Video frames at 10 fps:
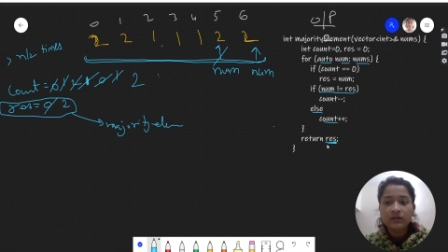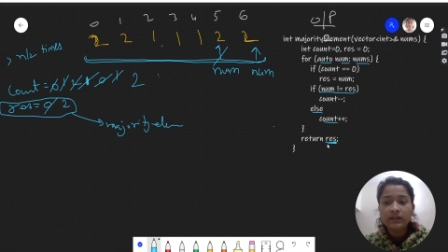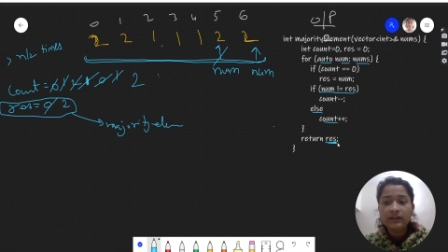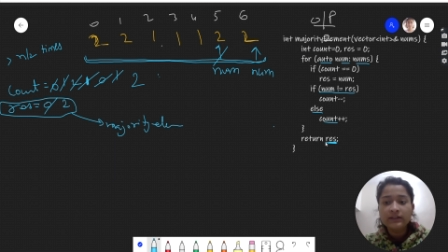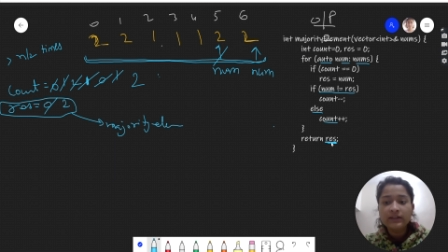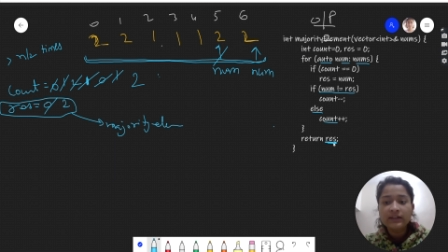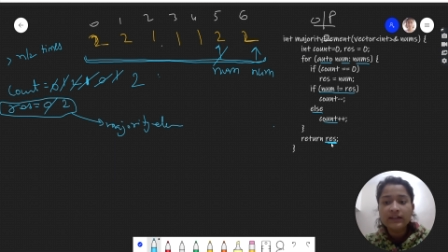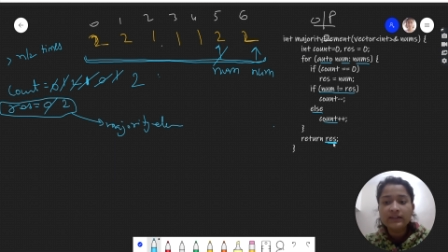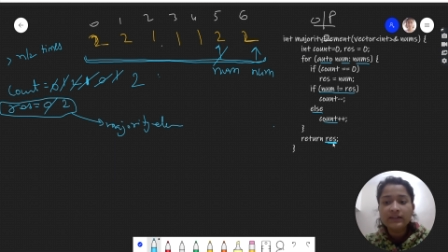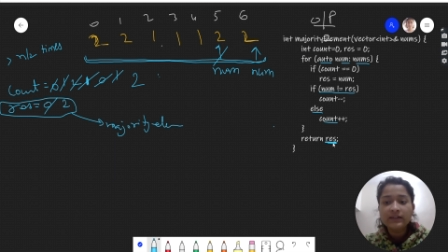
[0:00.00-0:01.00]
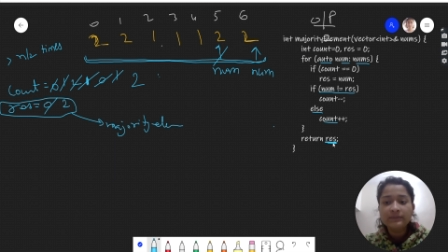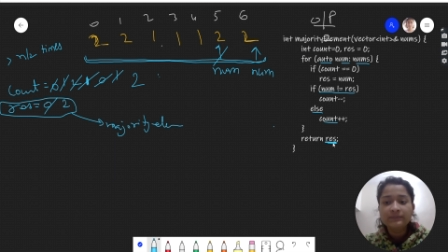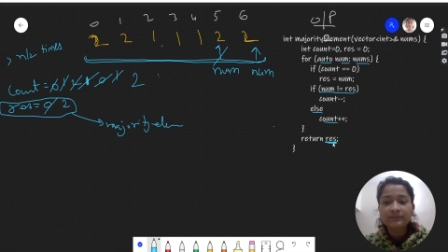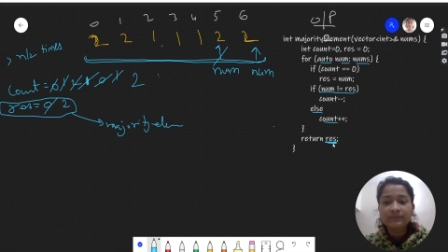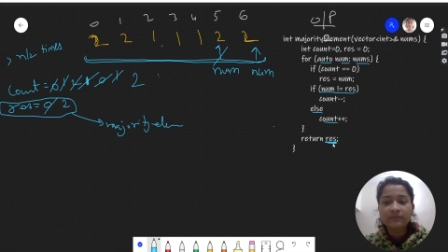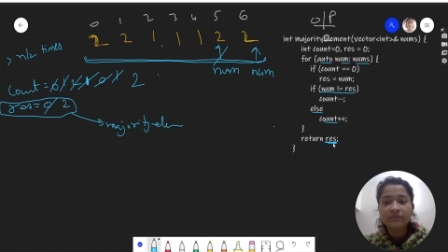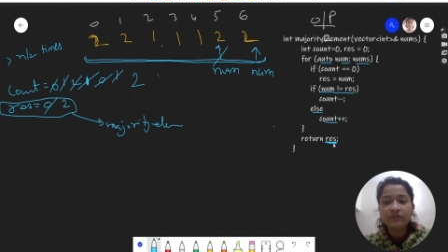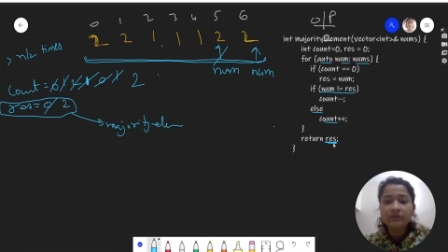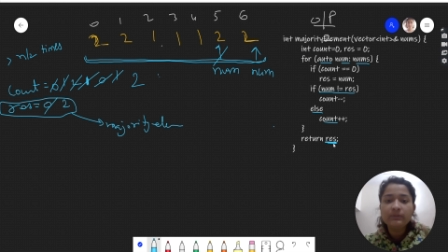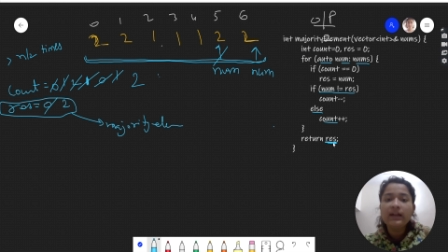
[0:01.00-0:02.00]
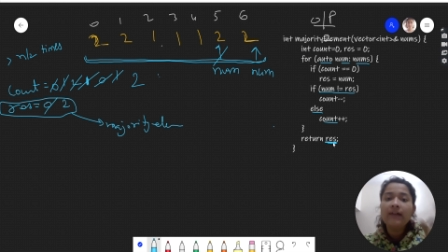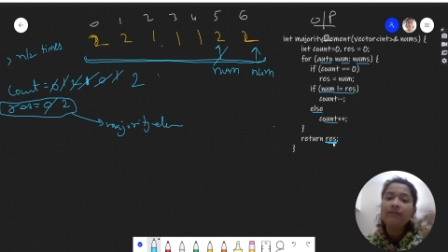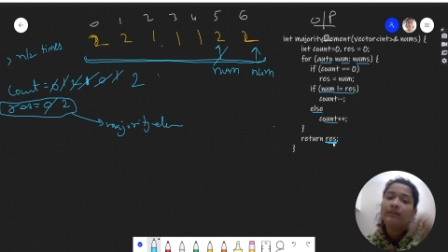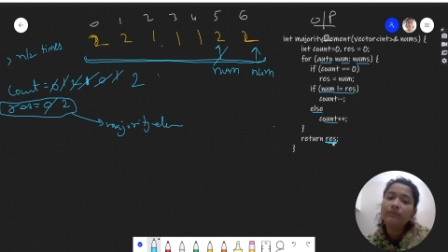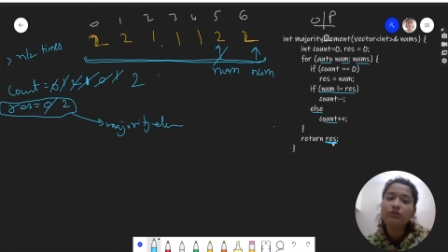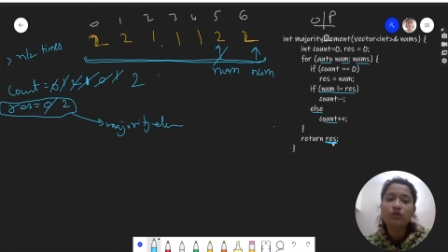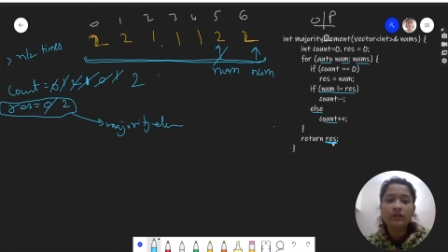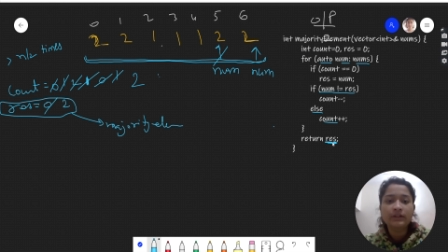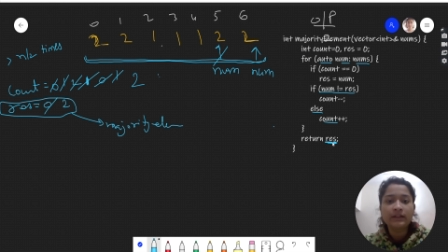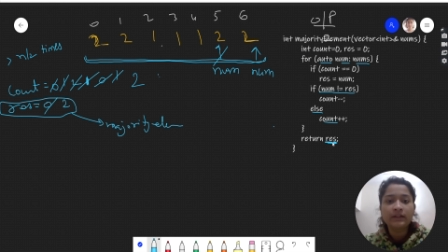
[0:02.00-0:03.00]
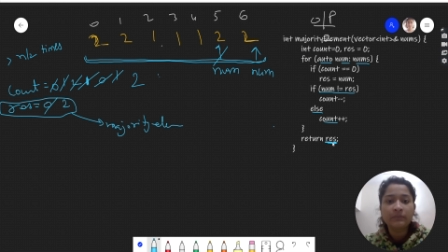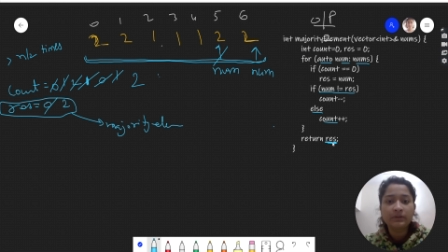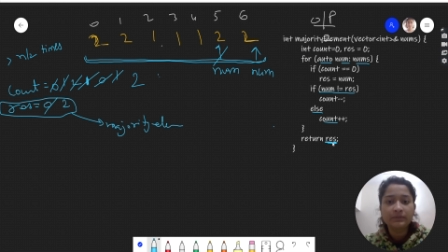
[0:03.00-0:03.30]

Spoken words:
in the rest, we will be having the majority element.